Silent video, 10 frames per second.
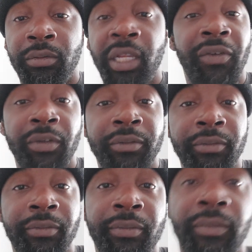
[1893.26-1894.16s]
Never.
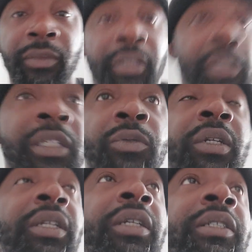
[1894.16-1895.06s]
It is
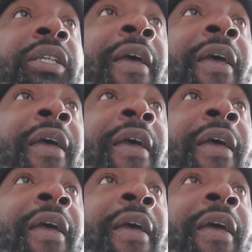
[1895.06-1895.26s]
what it is.